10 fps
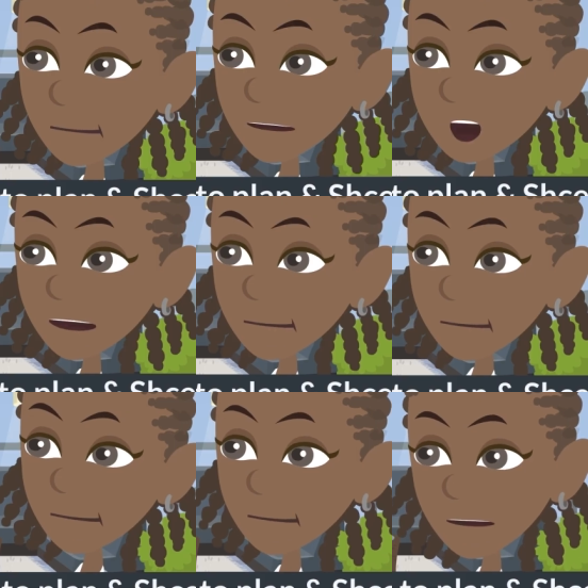Yes,
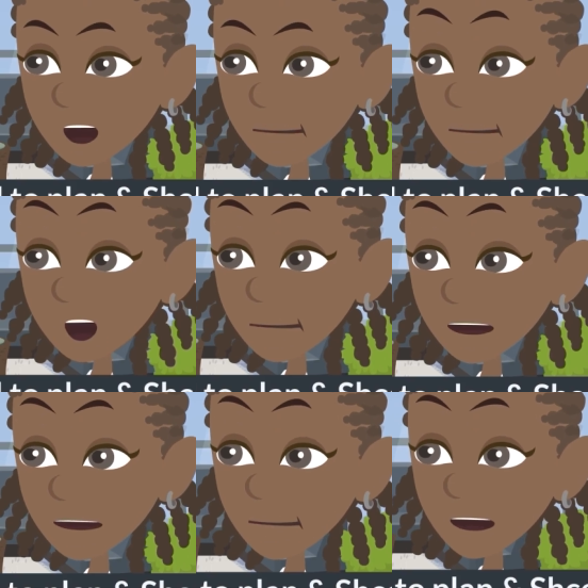PERT chart is a
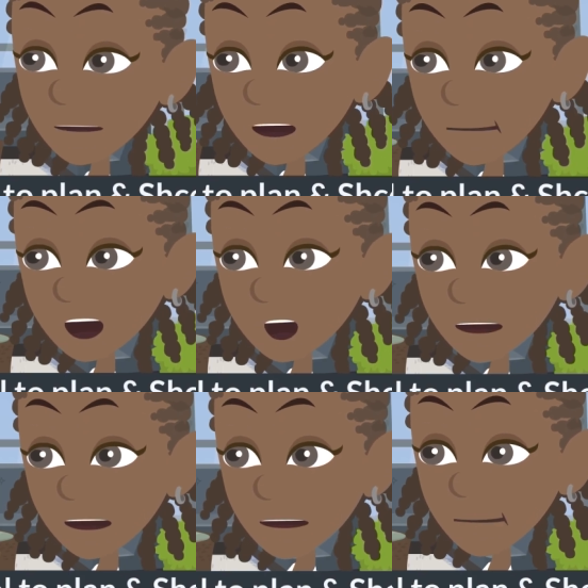project
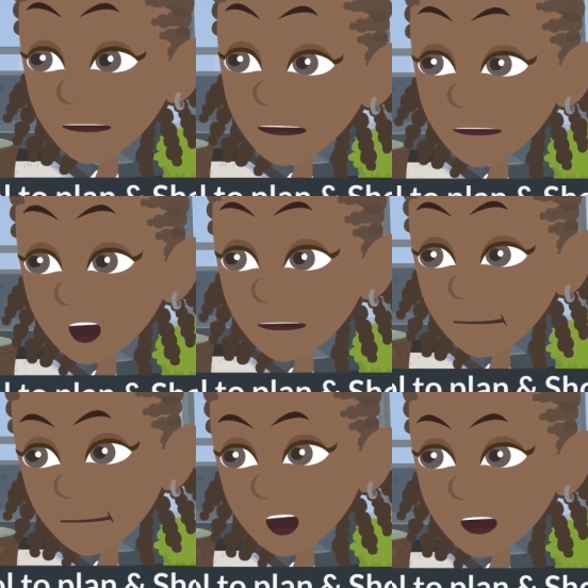management tool used to
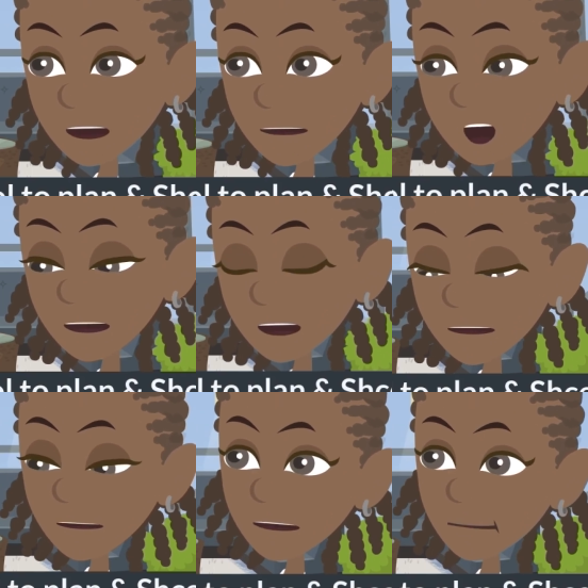plan and schedule
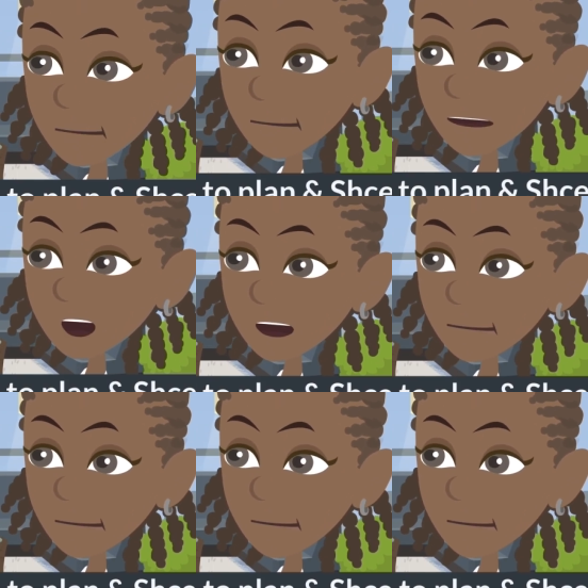tasks within a